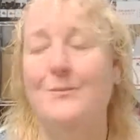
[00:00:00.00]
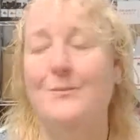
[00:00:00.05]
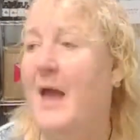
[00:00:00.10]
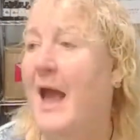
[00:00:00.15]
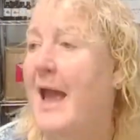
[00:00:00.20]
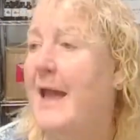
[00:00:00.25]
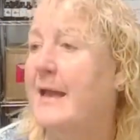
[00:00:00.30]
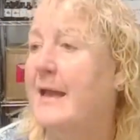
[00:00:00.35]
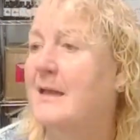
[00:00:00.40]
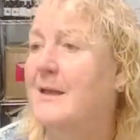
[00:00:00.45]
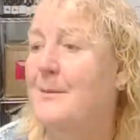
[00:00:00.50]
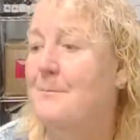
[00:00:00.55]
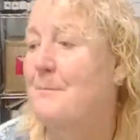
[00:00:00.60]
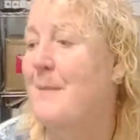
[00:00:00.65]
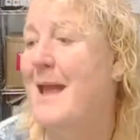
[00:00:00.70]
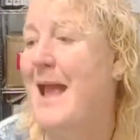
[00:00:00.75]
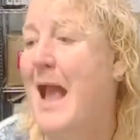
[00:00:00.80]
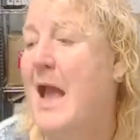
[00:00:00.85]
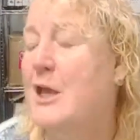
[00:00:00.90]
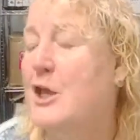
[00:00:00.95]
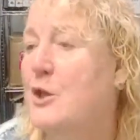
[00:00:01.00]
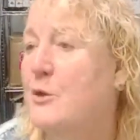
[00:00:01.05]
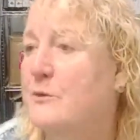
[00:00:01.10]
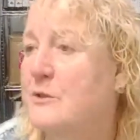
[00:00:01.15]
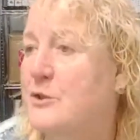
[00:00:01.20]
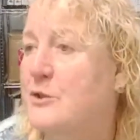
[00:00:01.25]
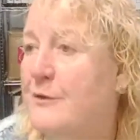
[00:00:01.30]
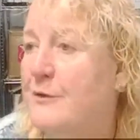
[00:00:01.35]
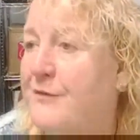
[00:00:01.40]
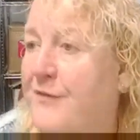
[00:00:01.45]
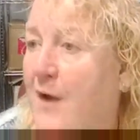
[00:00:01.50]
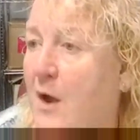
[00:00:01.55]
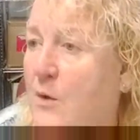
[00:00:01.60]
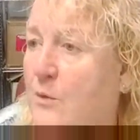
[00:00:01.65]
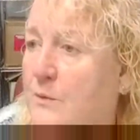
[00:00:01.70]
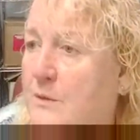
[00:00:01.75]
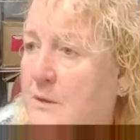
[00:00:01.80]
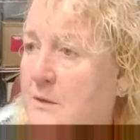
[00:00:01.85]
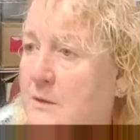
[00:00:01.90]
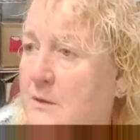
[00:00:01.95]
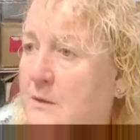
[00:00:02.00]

Hey, may I use your phone?